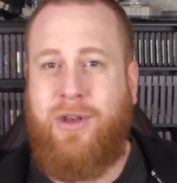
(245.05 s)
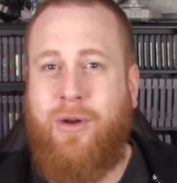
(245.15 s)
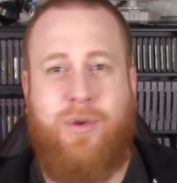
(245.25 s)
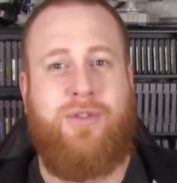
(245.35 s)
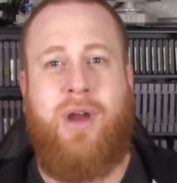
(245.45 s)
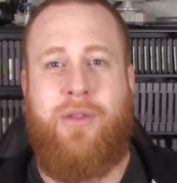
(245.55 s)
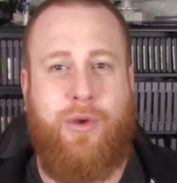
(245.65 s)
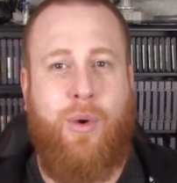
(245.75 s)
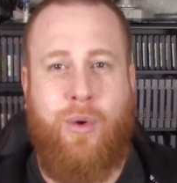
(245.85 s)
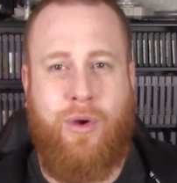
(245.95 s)
You don't know what's around the
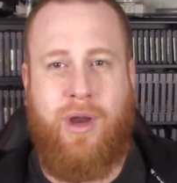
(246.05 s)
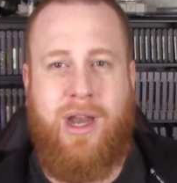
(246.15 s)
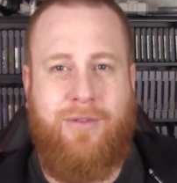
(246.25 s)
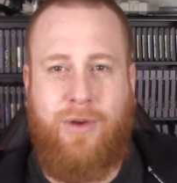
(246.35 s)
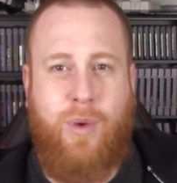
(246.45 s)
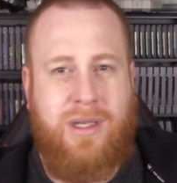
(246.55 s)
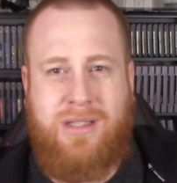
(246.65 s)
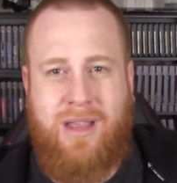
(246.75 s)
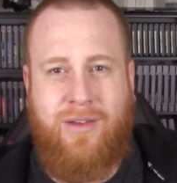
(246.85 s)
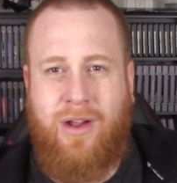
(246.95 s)
corner. And if you're quick
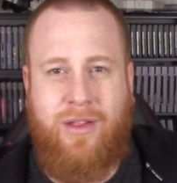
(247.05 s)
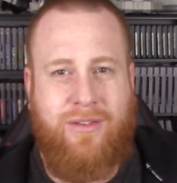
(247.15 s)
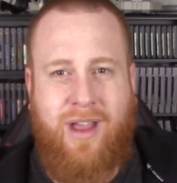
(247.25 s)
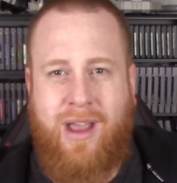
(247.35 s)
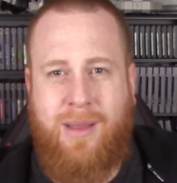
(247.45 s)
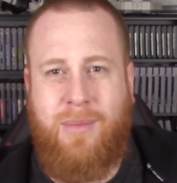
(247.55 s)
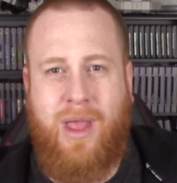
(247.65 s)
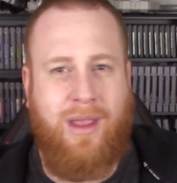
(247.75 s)
saving all the time,